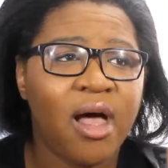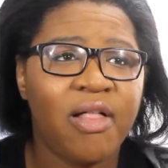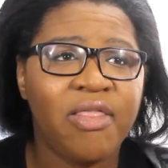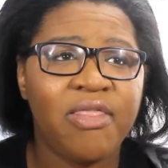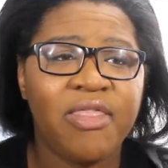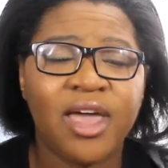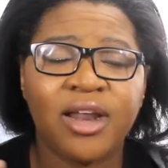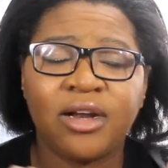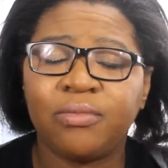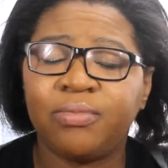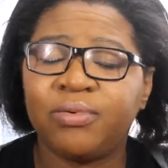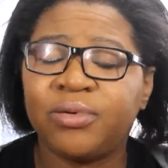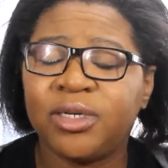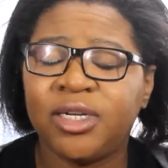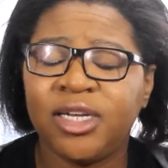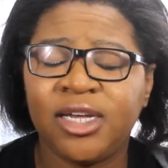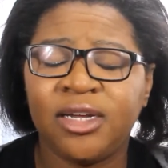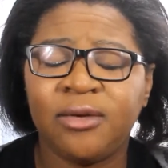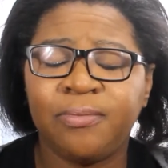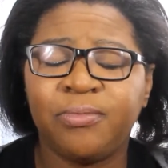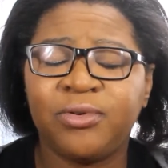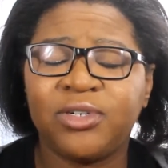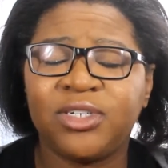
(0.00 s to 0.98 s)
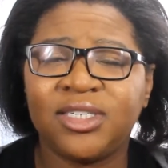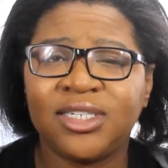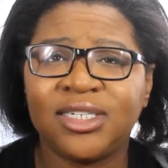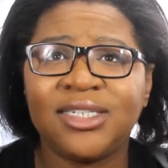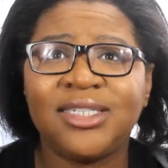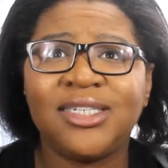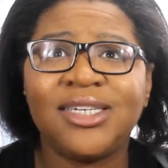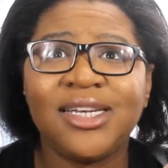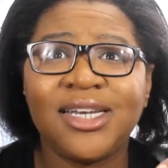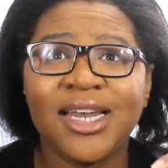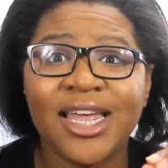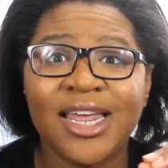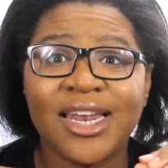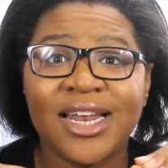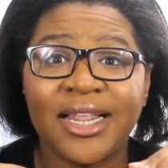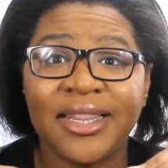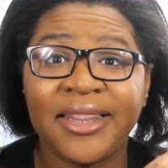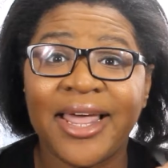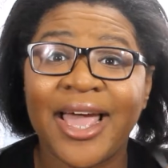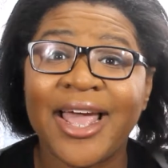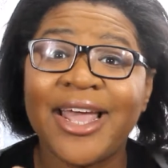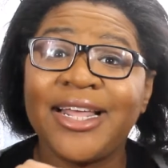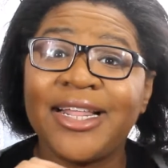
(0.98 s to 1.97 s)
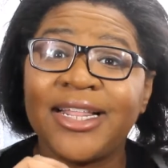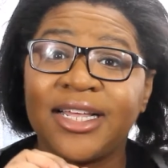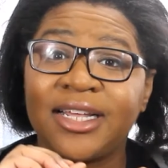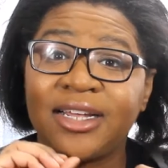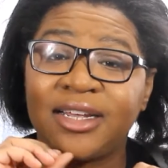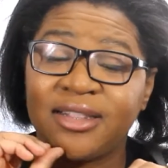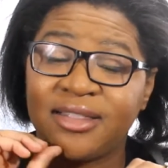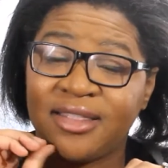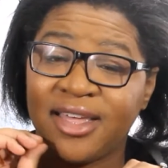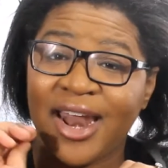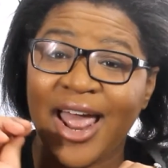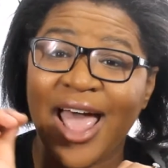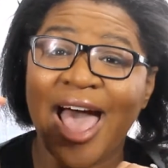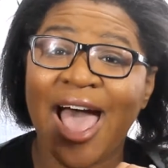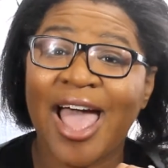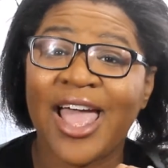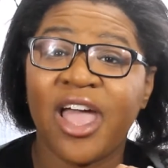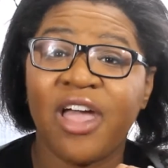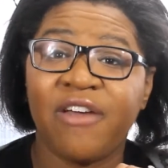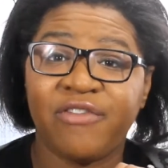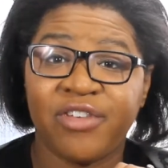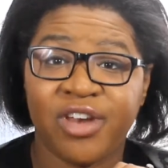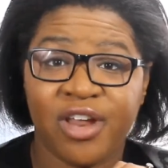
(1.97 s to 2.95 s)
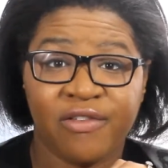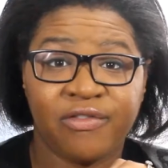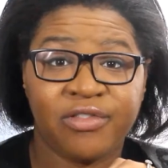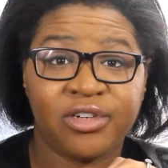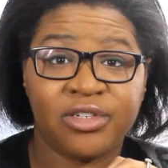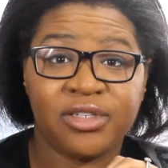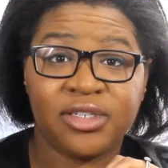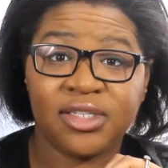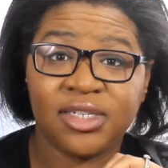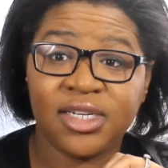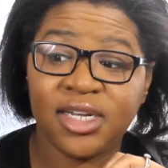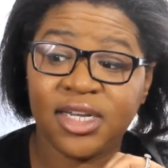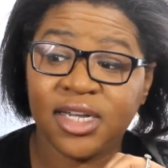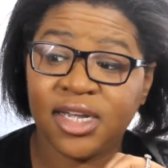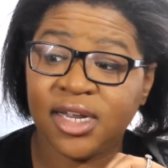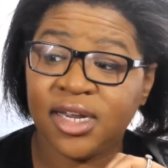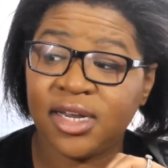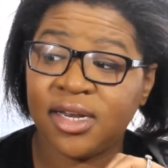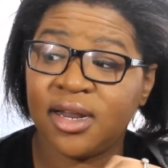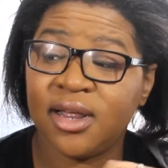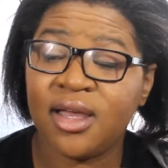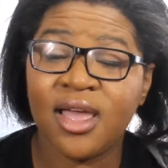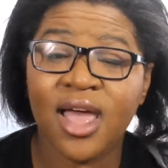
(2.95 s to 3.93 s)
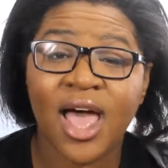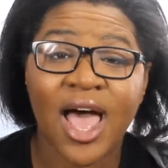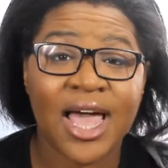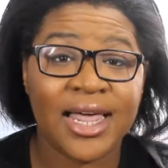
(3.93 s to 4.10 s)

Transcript: that are being presented in a light that I have never seen.